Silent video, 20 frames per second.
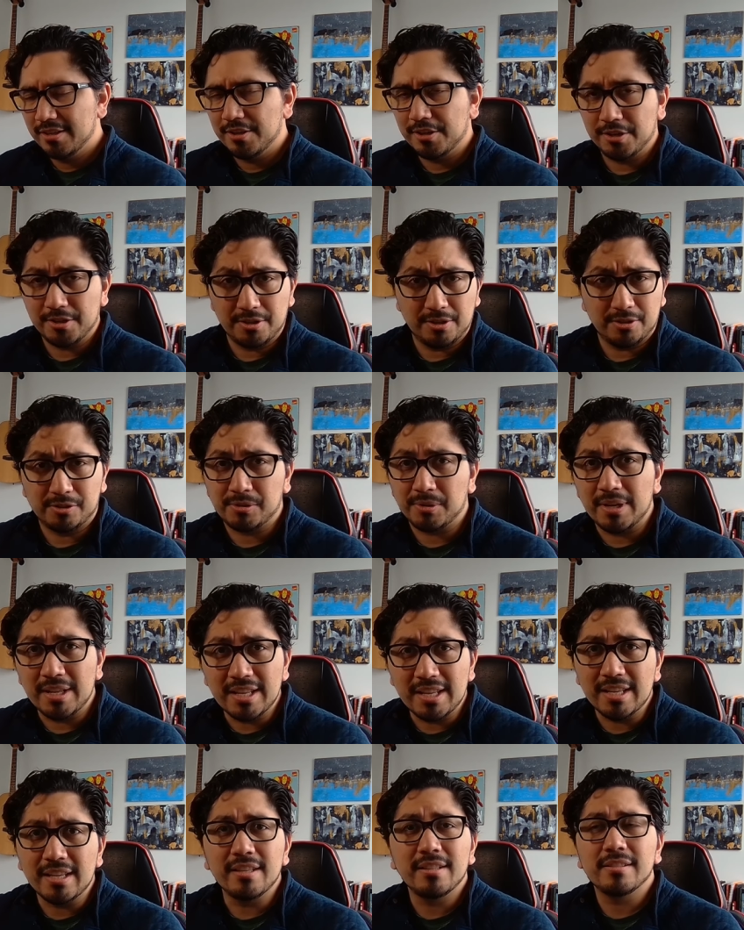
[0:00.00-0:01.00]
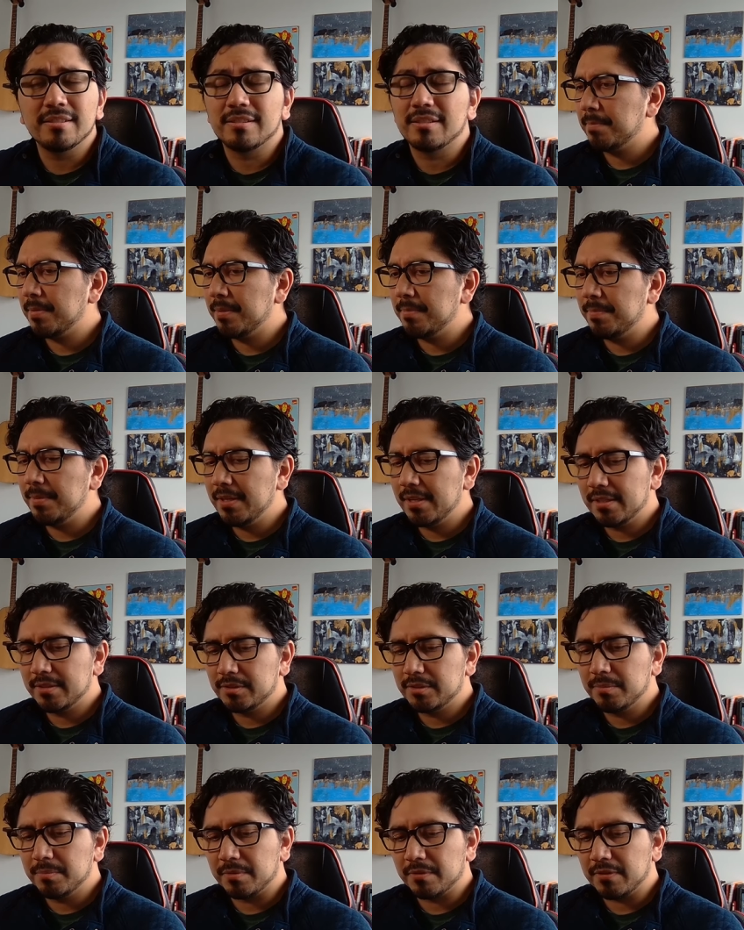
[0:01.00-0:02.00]
other trainings. But being a
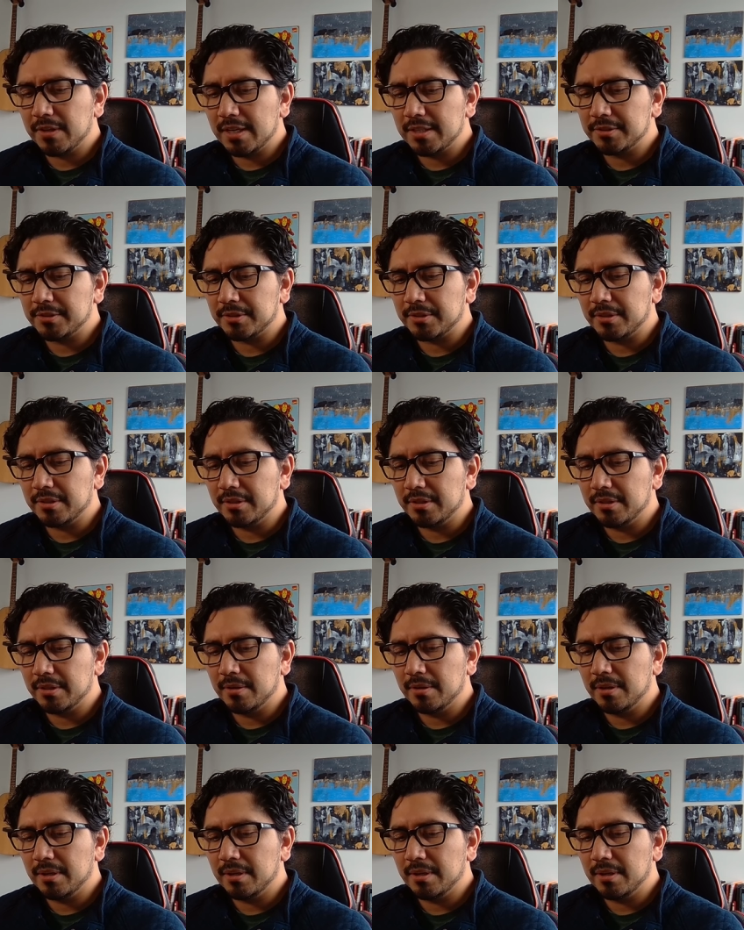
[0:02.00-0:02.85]
supervisor